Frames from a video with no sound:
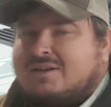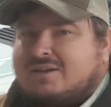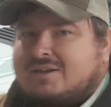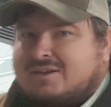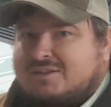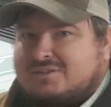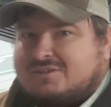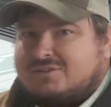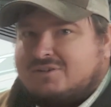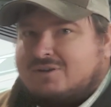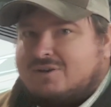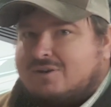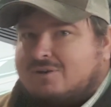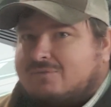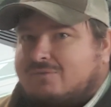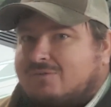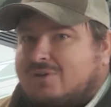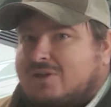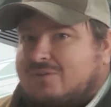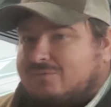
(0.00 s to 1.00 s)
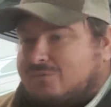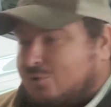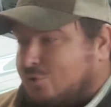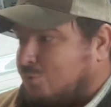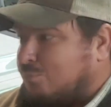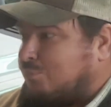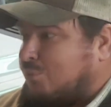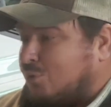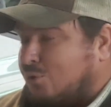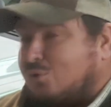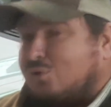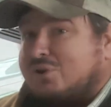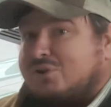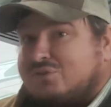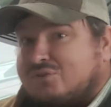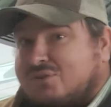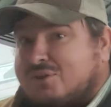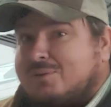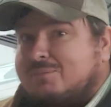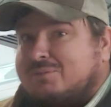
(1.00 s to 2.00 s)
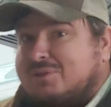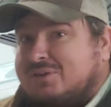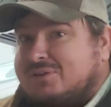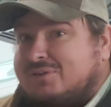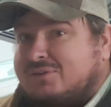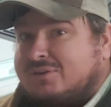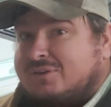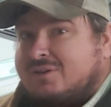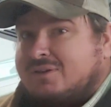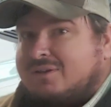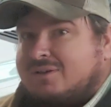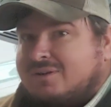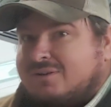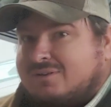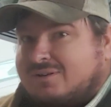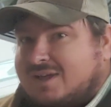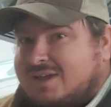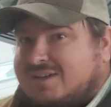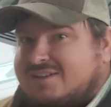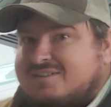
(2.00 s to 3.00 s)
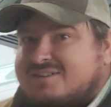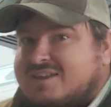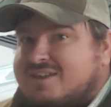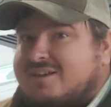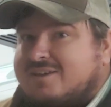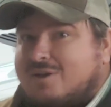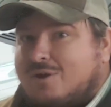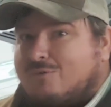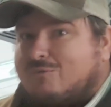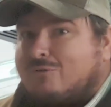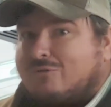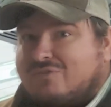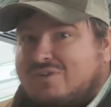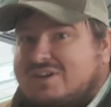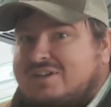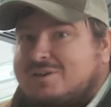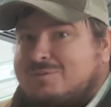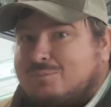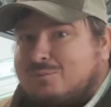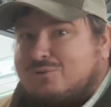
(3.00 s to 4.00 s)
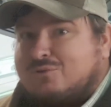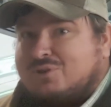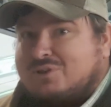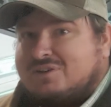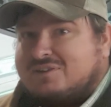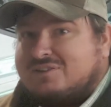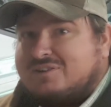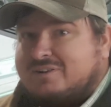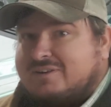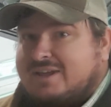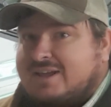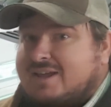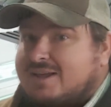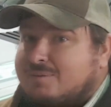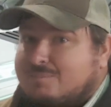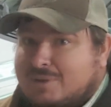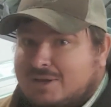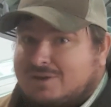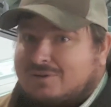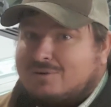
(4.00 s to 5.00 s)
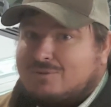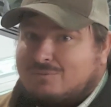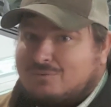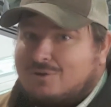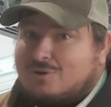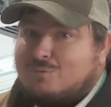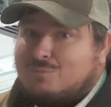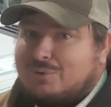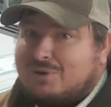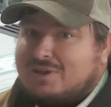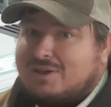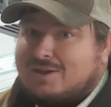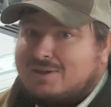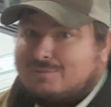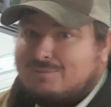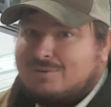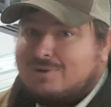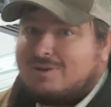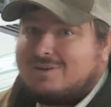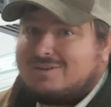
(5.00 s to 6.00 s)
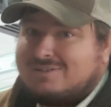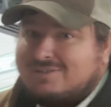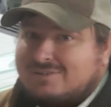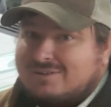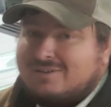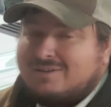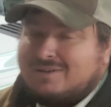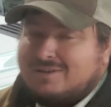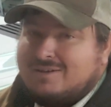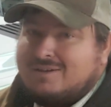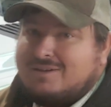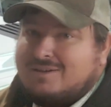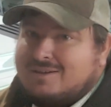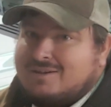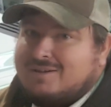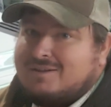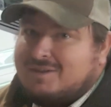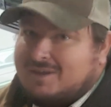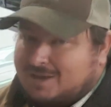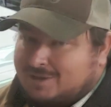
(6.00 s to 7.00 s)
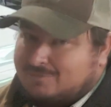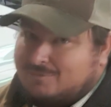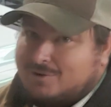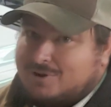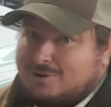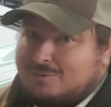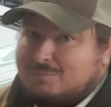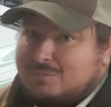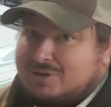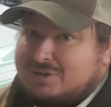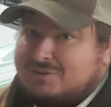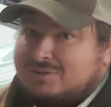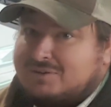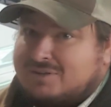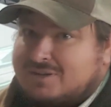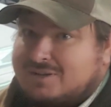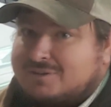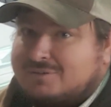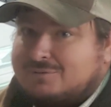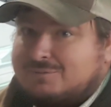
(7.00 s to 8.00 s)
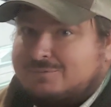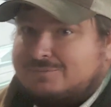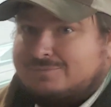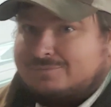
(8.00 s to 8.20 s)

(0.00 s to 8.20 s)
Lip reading: and stuff, if you're pulling something, like I said, over 50% of the time out on open highways, I'd recommend a diesel.